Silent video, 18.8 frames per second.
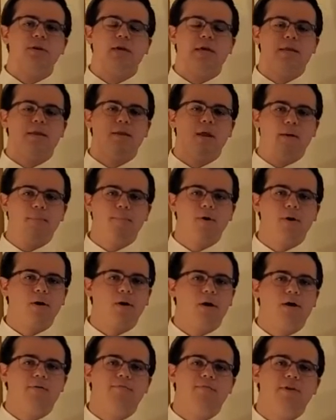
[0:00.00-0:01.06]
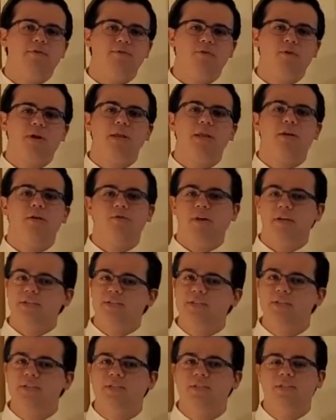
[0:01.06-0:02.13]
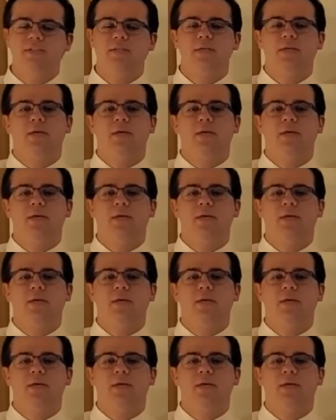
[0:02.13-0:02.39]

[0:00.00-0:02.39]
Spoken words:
and number of different interventions,